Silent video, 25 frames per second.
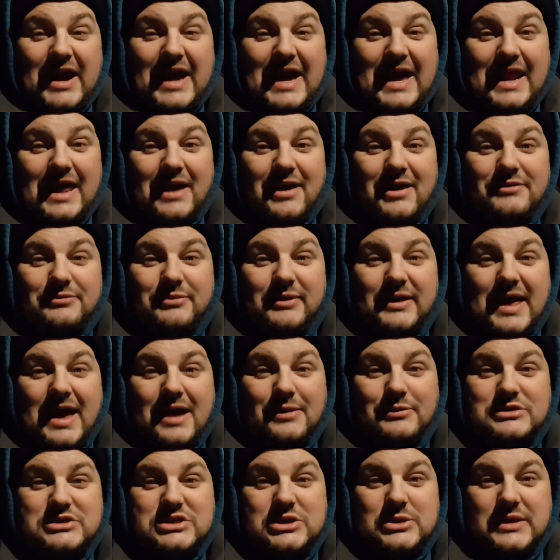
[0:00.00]
hello everyone, how are
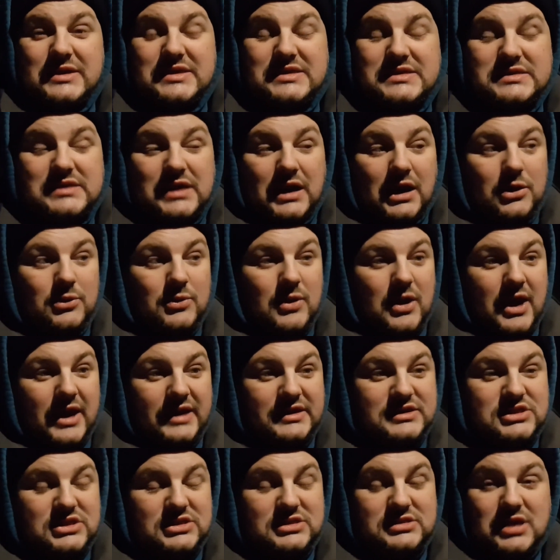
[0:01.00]
we doing? So
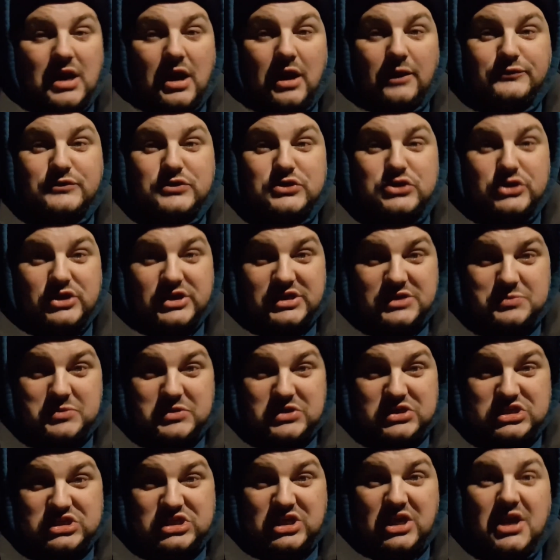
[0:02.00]
it's just after
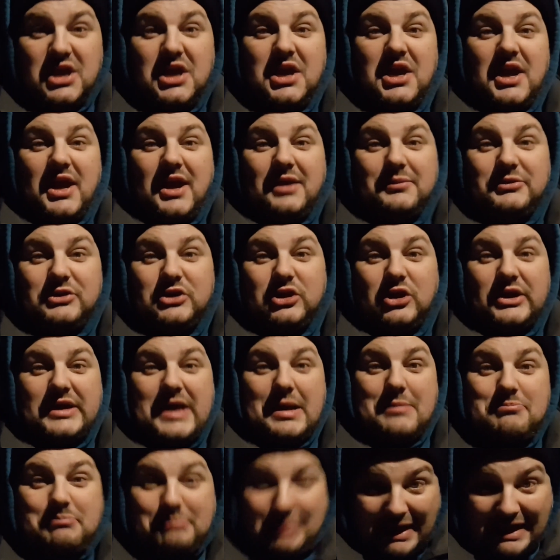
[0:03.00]
Christmas and we've got to
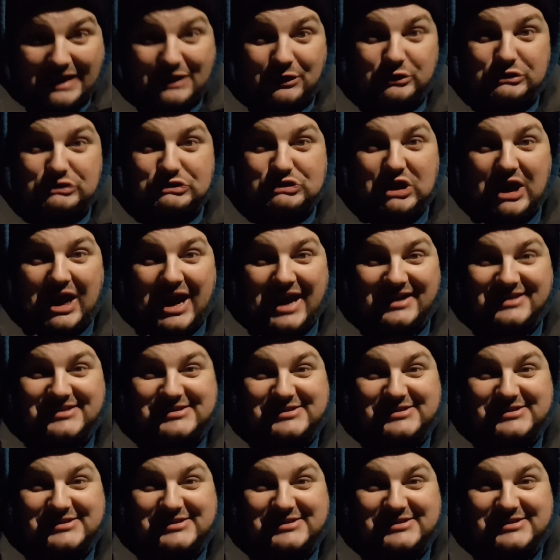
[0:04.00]
get back on track.